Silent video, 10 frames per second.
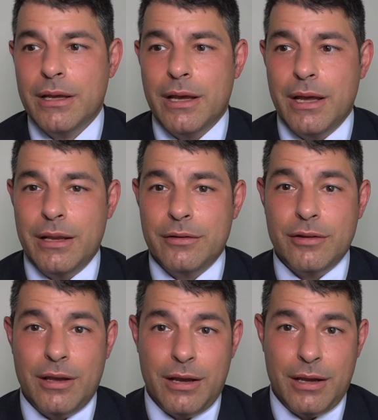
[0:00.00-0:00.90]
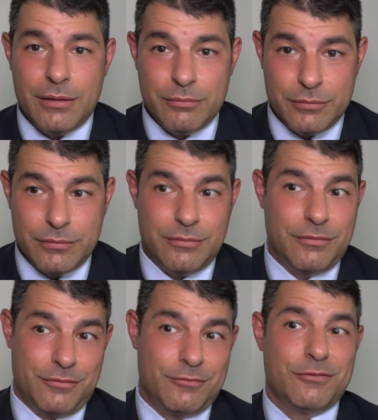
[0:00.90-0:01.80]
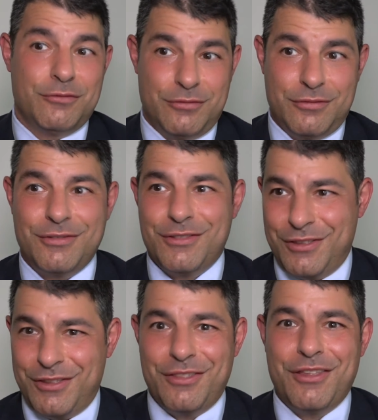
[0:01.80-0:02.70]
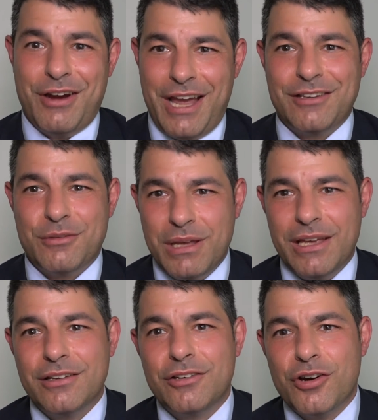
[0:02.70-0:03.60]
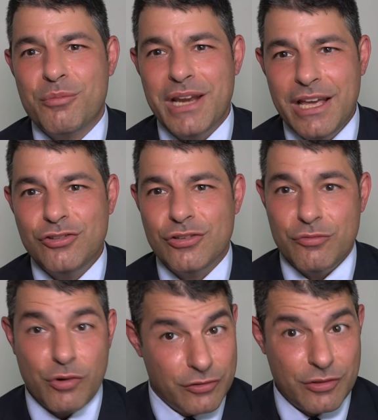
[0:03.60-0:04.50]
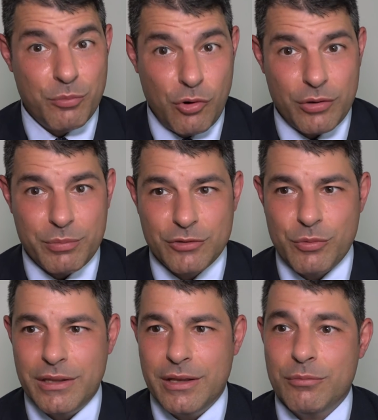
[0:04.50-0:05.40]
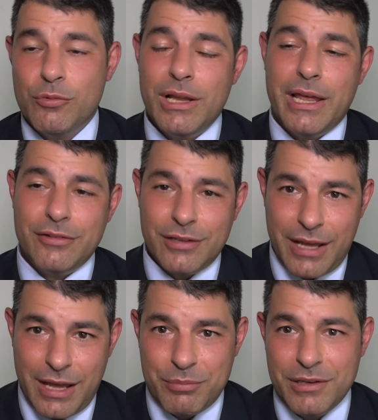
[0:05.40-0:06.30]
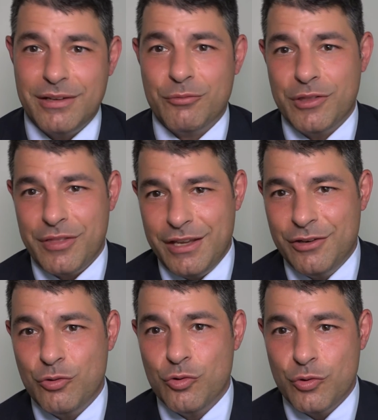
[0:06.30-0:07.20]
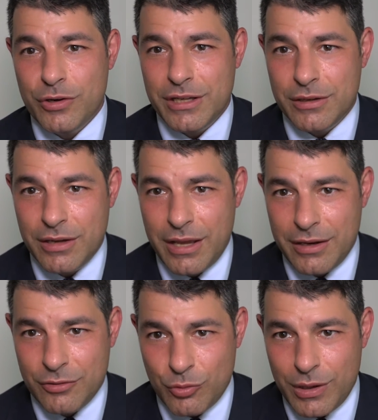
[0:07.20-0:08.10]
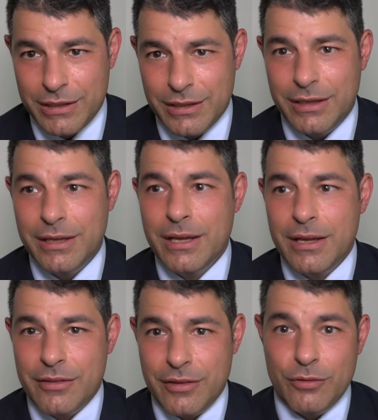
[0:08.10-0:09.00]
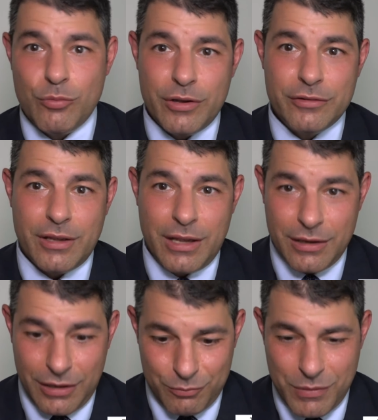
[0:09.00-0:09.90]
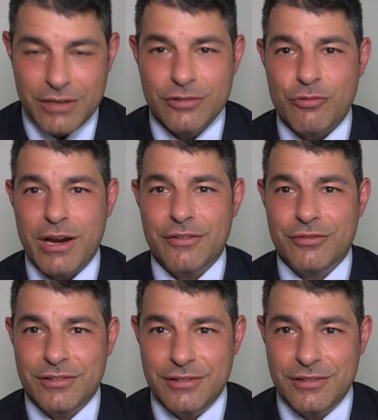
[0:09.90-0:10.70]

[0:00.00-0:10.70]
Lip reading: And there had to be a determination of what's the border between them. Well, as it happened, within Urundi and Rwanda, there was an administrative